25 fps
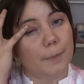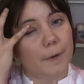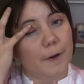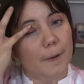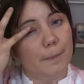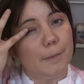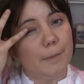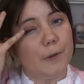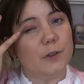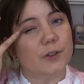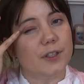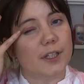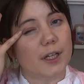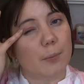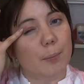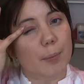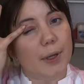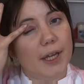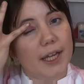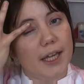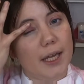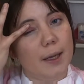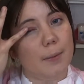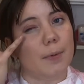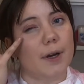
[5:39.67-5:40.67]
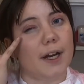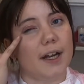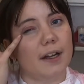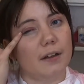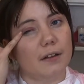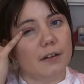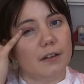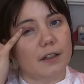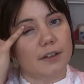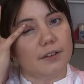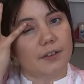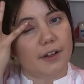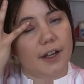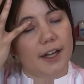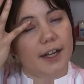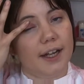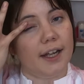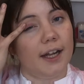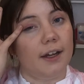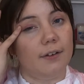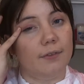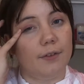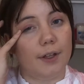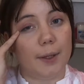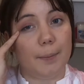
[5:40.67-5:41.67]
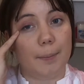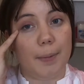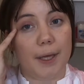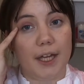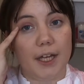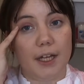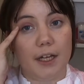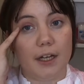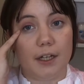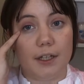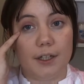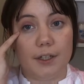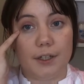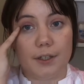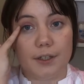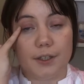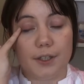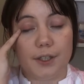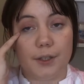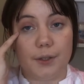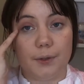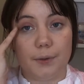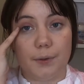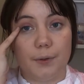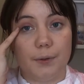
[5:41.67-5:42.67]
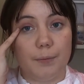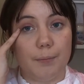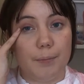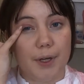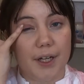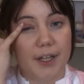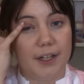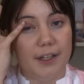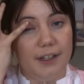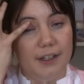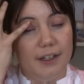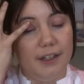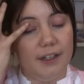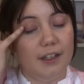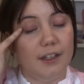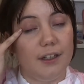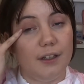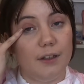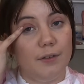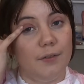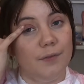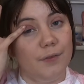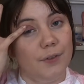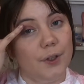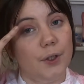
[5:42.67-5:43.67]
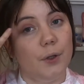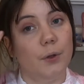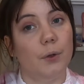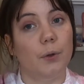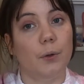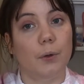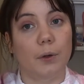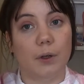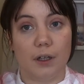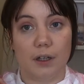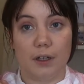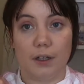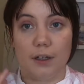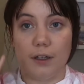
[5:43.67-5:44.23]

I'm using a pinky brown because I have a pink undertone, but if you